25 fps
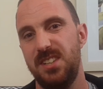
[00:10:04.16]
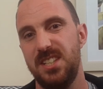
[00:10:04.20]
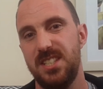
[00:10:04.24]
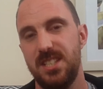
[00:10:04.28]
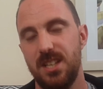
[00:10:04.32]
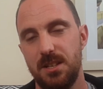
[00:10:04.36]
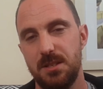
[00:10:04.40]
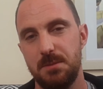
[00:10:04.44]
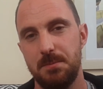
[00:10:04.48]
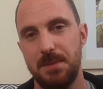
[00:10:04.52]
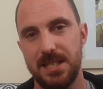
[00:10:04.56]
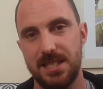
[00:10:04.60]
say
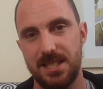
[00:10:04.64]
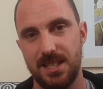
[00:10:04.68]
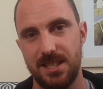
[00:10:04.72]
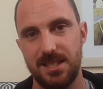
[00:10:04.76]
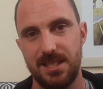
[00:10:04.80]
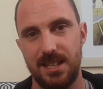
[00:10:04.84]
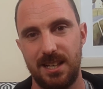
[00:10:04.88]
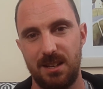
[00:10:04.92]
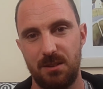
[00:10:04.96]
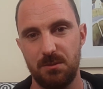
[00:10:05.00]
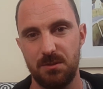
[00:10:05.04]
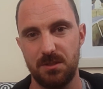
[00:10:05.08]
videos
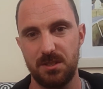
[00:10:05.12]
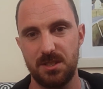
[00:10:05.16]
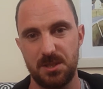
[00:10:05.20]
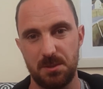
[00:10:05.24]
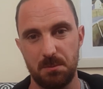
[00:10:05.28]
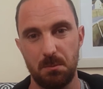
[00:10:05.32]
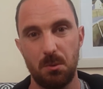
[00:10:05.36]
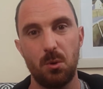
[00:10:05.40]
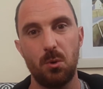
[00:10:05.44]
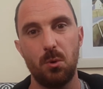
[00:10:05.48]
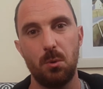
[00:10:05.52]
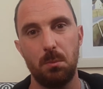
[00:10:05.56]
makes it sound
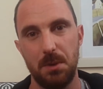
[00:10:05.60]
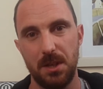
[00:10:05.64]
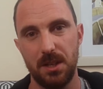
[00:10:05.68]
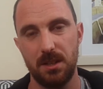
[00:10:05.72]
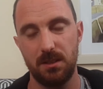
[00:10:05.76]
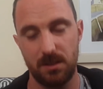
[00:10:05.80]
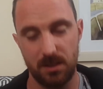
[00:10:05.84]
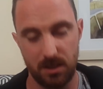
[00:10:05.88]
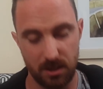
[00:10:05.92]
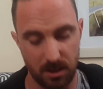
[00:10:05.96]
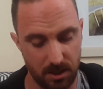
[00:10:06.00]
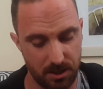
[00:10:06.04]
small,
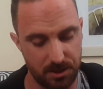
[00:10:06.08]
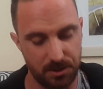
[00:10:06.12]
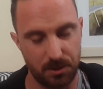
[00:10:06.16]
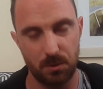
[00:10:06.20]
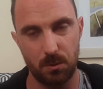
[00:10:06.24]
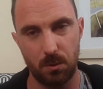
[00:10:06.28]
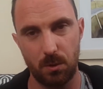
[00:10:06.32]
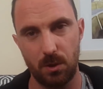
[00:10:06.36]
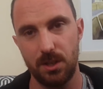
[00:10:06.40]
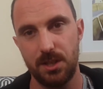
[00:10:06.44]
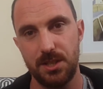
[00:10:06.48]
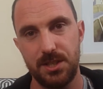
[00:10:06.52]
but
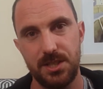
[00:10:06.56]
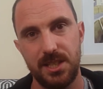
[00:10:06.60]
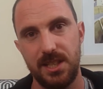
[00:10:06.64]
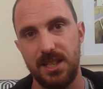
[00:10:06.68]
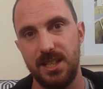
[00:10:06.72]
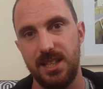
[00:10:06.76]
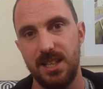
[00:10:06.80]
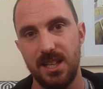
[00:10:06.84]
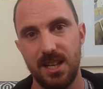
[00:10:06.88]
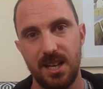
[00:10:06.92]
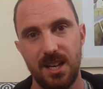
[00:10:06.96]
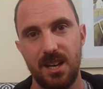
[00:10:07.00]
good
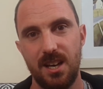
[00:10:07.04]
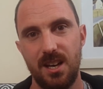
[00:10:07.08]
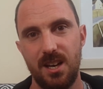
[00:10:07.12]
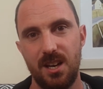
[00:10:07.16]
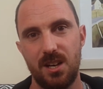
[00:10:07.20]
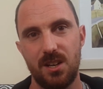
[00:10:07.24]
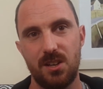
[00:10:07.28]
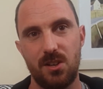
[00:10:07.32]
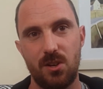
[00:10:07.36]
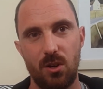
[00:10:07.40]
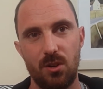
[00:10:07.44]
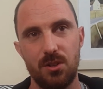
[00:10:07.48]
quality
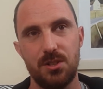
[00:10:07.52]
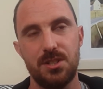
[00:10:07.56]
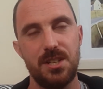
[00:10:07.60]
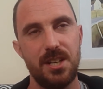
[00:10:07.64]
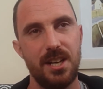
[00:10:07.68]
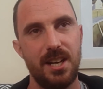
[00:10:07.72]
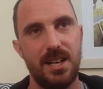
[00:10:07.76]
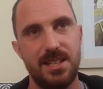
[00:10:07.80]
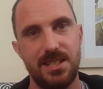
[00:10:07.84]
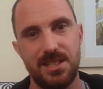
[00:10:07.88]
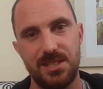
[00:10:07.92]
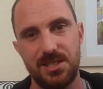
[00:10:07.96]

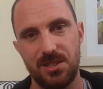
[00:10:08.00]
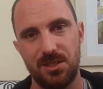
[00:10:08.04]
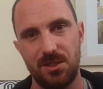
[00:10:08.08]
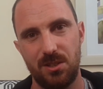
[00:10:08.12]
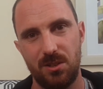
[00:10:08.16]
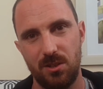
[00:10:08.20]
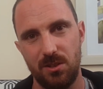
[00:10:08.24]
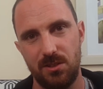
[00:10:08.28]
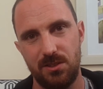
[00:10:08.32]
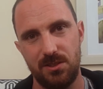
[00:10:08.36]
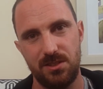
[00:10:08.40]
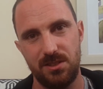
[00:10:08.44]

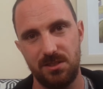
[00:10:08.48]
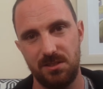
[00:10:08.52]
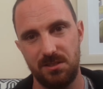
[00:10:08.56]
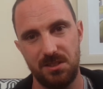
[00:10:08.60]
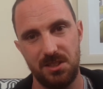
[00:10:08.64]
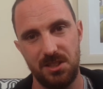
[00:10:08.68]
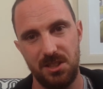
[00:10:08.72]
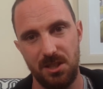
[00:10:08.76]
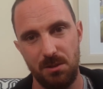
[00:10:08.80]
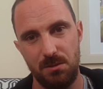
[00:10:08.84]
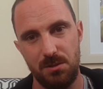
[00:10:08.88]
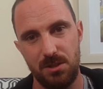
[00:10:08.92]
content
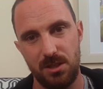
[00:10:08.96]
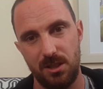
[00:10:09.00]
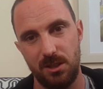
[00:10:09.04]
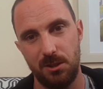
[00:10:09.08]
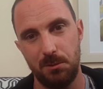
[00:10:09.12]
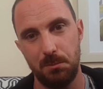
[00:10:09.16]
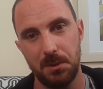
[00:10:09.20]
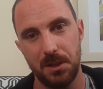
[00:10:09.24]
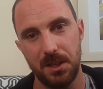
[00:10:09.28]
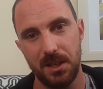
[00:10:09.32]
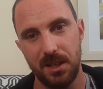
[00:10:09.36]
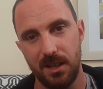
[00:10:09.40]
on
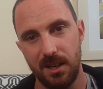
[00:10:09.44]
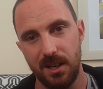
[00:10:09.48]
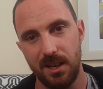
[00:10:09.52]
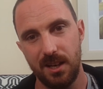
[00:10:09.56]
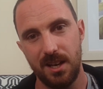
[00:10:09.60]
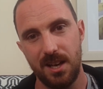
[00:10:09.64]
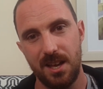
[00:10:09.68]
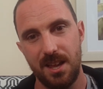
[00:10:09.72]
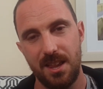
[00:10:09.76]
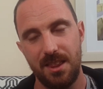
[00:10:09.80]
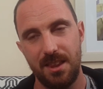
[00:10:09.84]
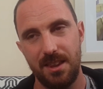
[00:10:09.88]
YouTube.
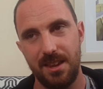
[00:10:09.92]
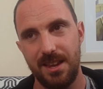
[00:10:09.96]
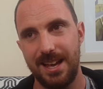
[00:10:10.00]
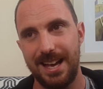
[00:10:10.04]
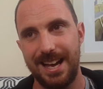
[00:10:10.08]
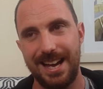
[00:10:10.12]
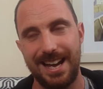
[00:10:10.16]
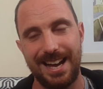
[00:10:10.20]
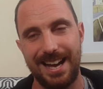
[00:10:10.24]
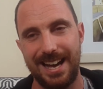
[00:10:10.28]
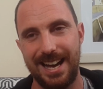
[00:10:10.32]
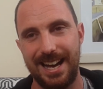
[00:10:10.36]

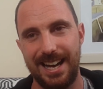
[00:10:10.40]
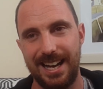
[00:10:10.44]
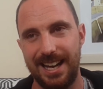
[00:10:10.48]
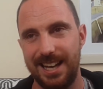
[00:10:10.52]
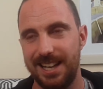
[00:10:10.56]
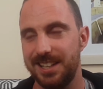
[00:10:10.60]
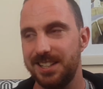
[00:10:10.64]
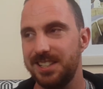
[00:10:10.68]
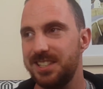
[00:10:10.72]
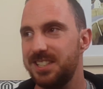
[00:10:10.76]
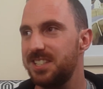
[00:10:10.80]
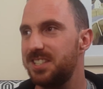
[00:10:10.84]

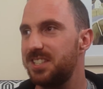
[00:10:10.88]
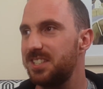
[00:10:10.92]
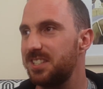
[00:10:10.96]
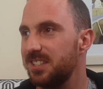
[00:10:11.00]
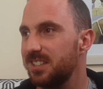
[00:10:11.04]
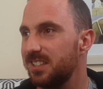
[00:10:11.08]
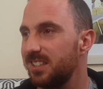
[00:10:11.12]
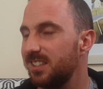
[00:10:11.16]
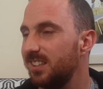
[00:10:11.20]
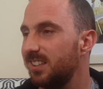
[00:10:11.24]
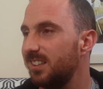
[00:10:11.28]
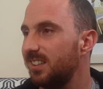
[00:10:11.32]

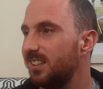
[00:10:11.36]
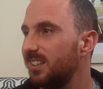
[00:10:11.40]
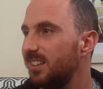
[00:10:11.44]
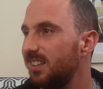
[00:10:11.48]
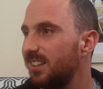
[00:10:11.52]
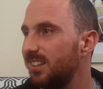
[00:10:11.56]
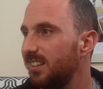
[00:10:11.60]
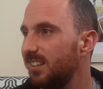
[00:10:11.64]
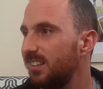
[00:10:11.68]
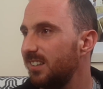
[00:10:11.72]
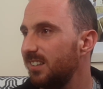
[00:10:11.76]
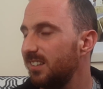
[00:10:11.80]
And
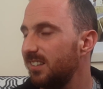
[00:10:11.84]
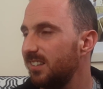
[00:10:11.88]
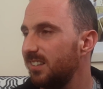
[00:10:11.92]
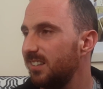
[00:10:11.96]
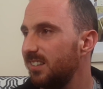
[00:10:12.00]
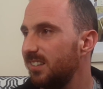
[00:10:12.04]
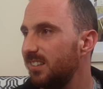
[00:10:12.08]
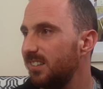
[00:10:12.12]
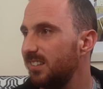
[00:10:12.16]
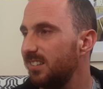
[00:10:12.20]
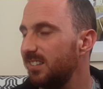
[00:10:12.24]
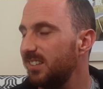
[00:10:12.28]

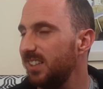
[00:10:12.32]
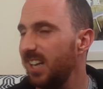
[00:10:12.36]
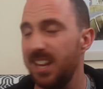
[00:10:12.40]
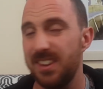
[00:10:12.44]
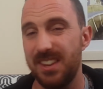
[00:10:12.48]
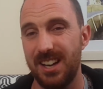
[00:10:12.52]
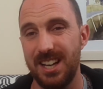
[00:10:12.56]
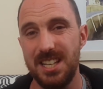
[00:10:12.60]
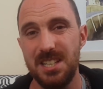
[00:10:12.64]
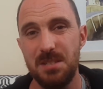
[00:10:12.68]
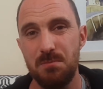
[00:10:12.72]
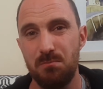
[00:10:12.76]

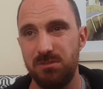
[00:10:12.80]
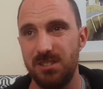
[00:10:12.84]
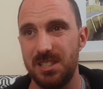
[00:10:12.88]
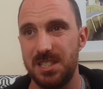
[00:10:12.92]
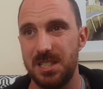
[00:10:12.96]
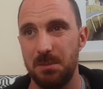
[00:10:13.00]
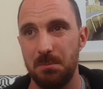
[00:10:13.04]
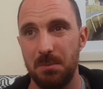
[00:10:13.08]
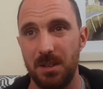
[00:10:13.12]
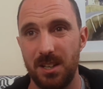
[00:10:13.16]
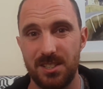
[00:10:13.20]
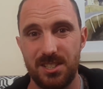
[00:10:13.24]
yeah, that is
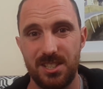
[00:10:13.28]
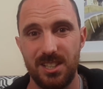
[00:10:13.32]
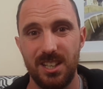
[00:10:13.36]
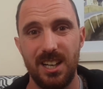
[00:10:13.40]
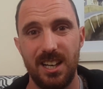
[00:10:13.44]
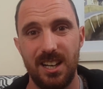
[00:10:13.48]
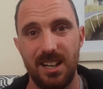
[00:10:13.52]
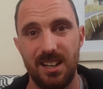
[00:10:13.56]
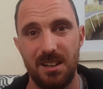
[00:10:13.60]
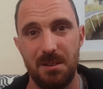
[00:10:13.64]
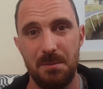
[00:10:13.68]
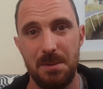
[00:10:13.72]
pretty
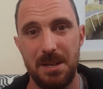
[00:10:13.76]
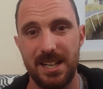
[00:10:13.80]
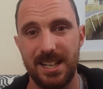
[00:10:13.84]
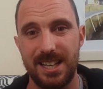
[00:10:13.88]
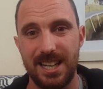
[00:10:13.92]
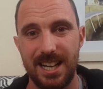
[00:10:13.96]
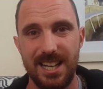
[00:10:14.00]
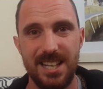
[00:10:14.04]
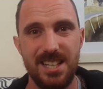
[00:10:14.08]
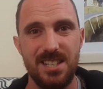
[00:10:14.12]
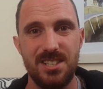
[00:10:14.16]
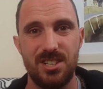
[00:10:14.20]
much it. I
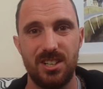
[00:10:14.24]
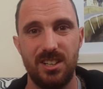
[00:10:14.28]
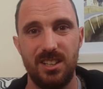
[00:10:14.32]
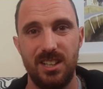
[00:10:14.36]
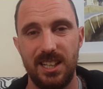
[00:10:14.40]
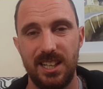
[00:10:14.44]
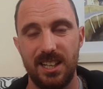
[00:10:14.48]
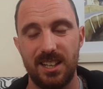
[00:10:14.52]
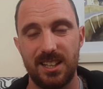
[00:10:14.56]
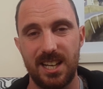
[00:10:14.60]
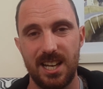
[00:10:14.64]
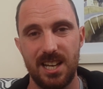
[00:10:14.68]
mean,
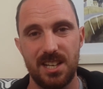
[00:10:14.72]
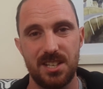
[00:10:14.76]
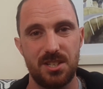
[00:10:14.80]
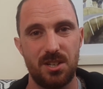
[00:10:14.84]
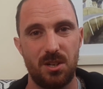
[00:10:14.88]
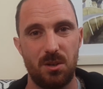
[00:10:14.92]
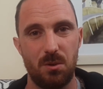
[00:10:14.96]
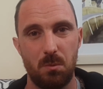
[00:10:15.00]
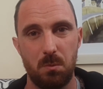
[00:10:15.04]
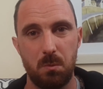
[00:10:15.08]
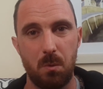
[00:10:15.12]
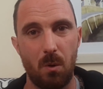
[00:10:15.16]
occasionally I
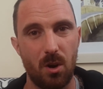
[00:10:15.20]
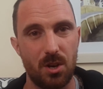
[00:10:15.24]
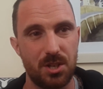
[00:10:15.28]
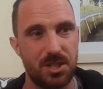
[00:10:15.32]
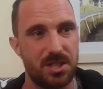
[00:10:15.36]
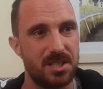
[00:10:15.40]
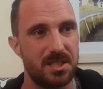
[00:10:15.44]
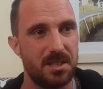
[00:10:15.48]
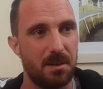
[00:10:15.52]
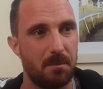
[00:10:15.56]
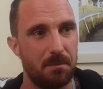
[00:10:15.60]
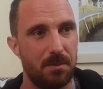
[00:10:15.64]
guess I'll
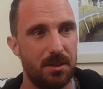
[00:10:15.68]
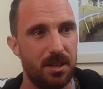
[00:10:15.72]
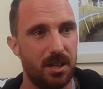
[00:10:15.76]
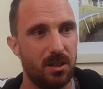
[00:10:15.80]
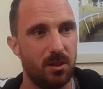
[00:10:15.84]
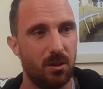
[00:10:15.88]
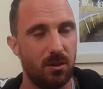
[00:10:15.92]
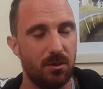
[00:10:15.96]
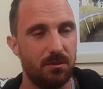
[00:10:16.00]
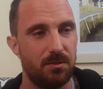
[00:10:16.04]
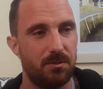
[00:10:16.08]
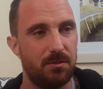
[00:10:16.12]
watch
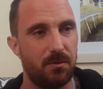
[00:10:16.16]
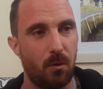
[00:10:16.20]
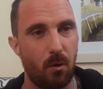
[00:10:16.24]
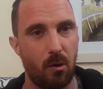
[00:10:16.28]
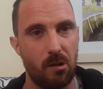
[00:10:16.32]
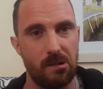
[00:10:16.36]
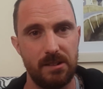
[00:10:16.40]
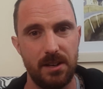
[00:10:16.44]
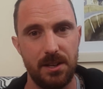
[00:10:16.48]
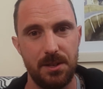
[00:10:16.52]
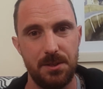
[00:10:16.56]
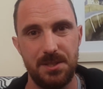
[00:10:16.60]
something on
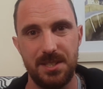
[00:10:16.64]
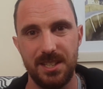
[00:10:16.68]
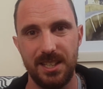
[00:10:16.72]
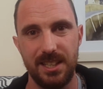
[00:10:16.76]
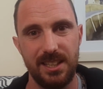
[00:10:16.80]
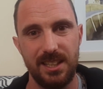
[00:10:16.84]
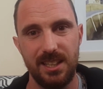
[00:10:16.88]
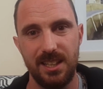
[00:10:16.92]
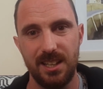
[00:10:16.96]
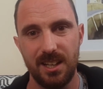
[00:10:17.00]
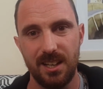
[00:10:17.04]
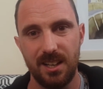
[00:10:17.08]

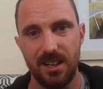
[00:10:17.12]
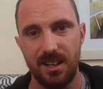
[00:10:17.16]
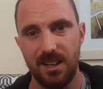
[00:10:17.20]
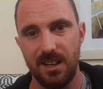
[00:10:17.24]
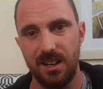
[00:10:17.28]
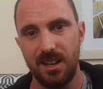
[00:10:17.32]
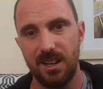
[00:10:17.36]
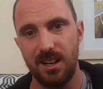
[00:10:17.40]
4AD.